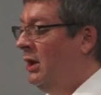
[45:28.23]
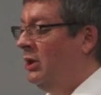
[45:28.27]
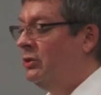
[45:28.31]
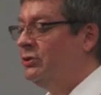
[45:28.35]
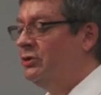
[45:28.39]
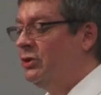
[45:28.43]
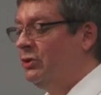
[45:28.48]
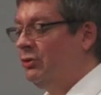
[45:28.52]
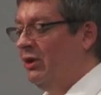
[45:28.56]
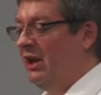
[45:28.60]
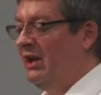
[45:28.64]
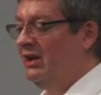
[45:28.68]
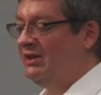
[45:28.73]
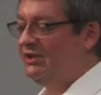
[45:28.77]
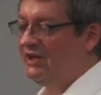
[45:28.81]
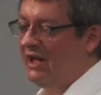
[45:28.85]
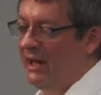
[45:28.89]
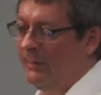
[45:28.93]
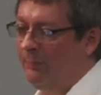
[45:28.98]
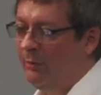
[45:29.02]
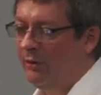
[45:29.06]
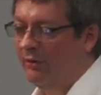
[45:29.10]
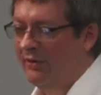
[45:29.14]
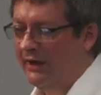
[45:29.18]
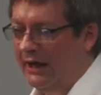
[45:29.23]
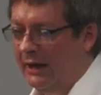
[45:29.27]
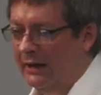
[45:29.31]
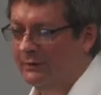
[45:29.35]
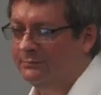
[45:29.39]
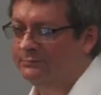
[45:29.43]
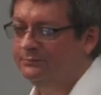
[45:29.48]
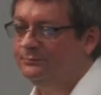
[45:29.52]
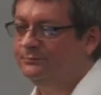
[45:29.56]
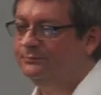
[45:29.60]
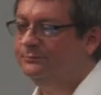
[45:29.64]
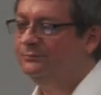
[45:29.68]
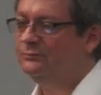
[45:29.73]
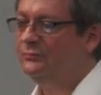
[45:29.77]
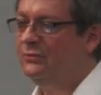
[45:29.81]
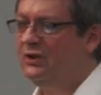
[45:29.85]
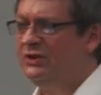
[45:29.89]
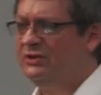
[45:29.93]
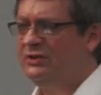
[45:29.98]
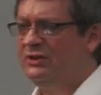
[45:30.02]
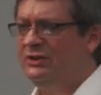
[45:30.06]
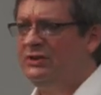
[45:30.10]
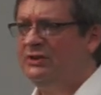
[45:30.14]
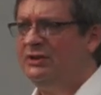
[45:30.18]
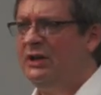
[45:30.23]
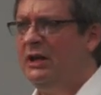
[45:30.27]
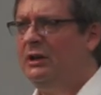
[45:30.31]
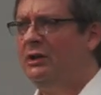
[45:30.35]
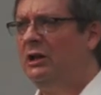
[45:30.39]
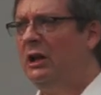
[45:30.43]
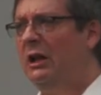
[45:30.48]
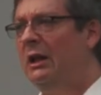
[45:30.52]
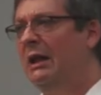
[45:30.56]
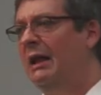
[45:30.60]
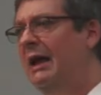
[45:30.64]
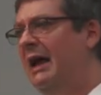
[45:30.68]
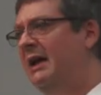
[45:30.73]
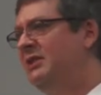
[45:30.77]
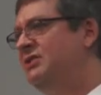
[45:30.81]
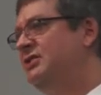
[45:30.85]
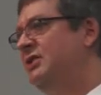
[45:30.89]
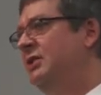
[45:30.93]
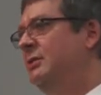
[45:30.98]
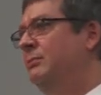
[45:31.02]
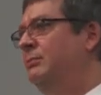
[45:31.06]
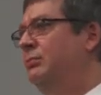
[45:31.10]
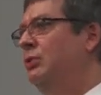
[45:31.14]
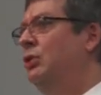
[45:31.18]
Here's a great example of that. This is a classic